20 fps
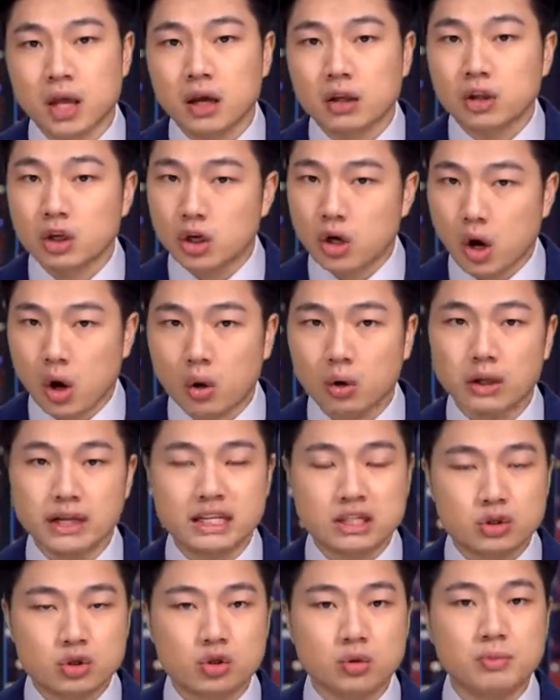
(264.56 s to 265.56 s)
The goal
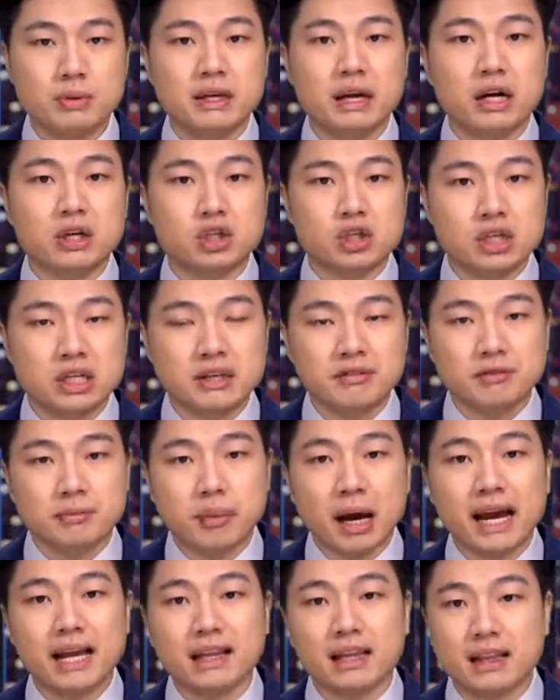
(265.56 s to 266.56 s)
is to be achieved
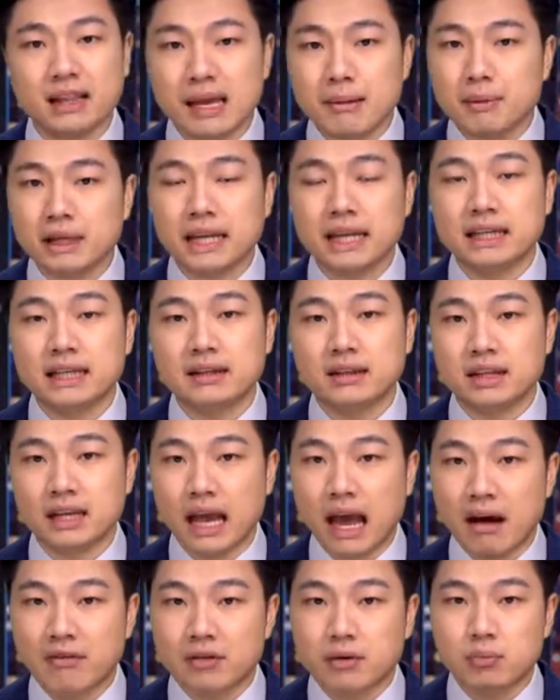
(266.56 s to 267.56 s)
by eliminating the
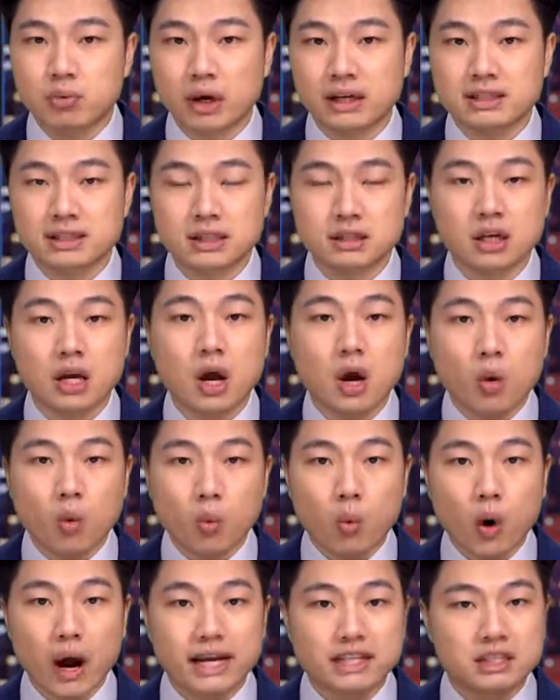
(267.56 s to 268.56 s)
ever-present
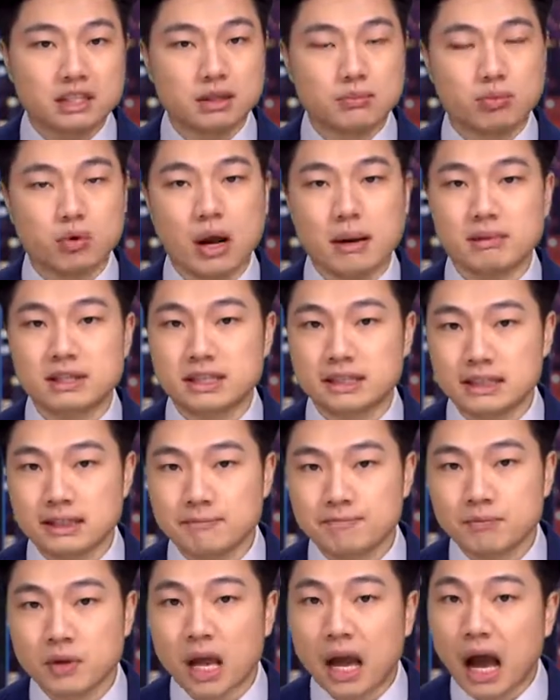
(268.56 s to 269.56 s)
white supremacy.